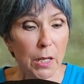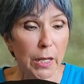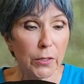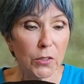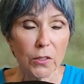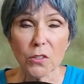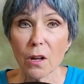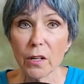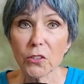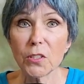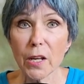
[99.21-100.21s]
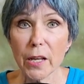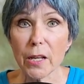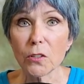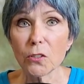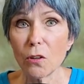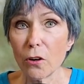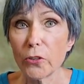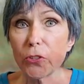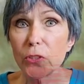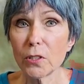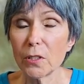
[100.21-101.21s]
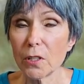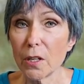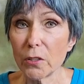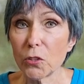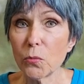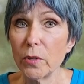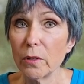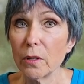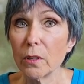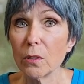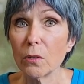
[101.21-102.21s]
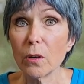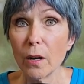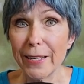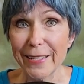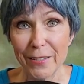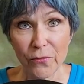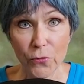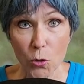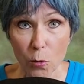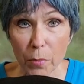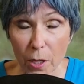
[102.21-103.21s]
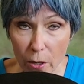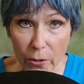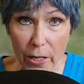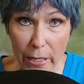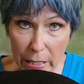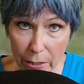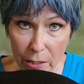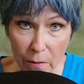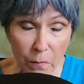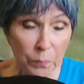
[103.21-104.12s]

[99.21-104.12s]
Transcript: It does not stay as large as it does when they're in full-blown heat,